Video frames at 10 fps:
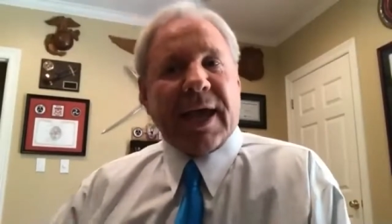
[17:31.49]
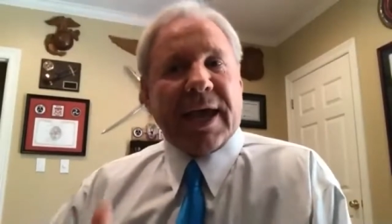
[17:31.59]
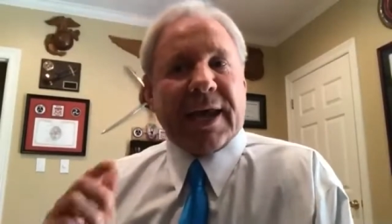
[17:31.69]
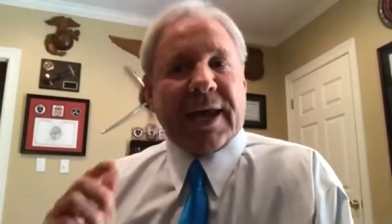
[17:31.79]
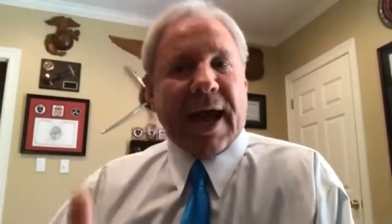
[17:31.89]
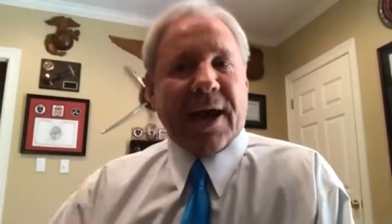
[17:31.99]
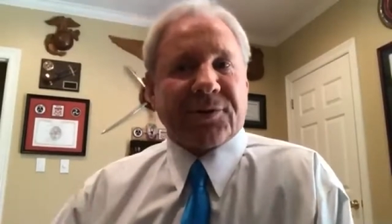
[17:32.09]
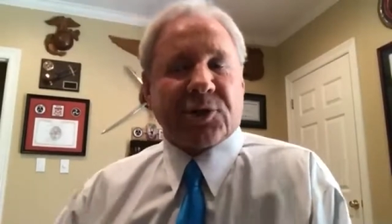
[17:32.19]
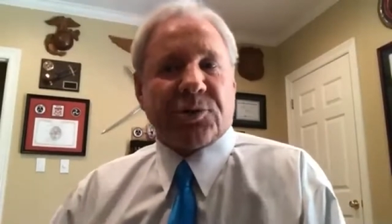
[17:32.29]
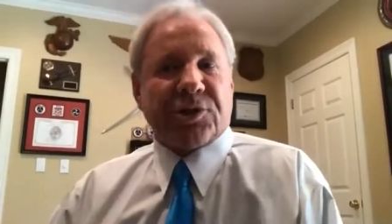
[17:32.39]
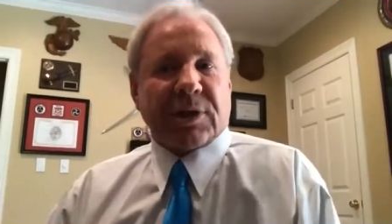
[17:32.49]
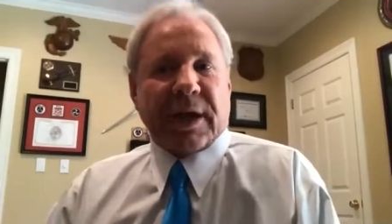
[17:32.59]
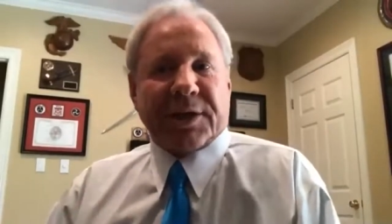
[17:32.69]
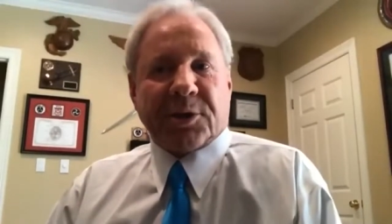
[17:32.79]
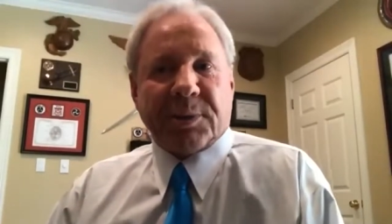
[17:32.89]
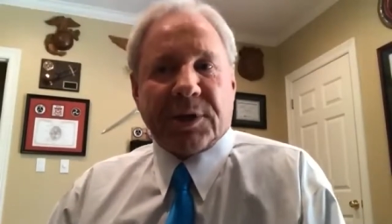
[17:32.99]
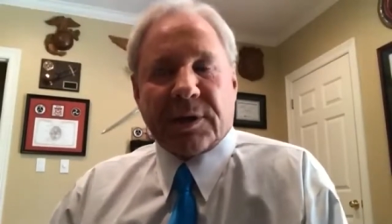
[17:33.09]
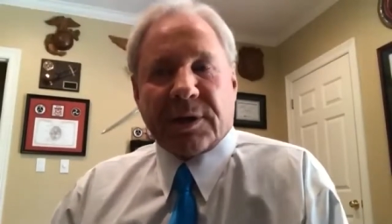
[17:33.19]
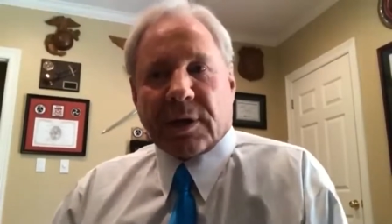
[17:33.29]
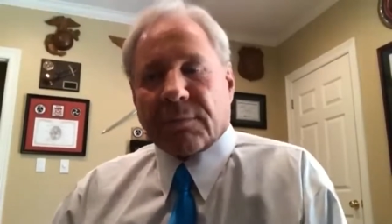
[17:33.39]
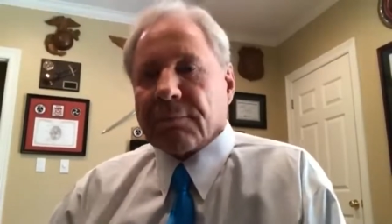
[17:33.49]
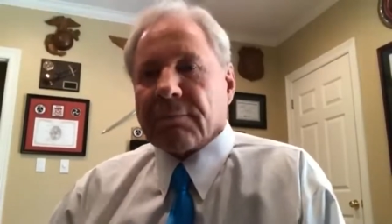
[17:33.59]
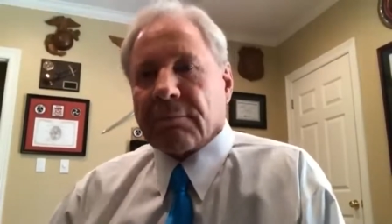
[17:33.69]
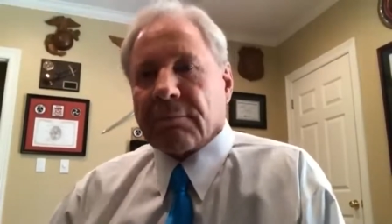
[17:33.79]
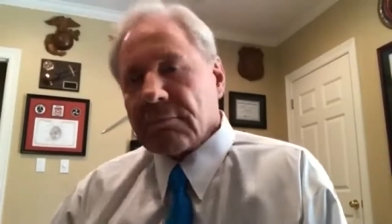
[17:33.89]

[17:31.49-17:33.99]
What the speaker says: And how soon would you like to be there?